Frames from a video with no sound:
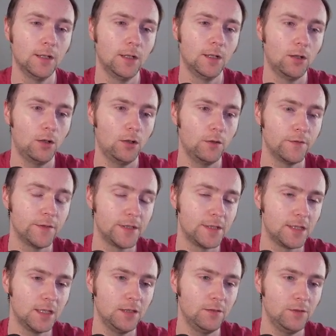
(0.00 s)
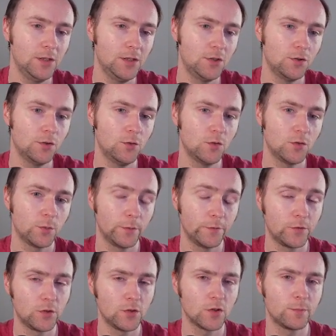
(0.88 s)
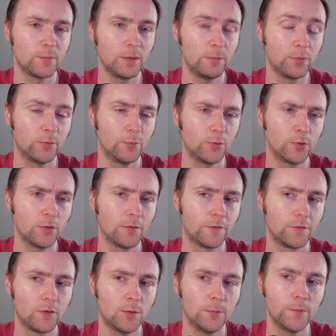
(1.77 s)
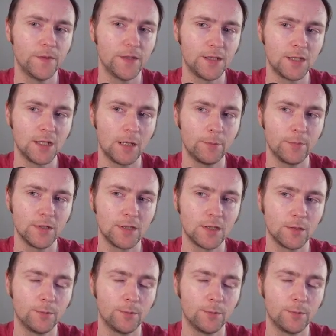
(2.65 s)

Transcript: of the TV show. So we've just been promoted from the championship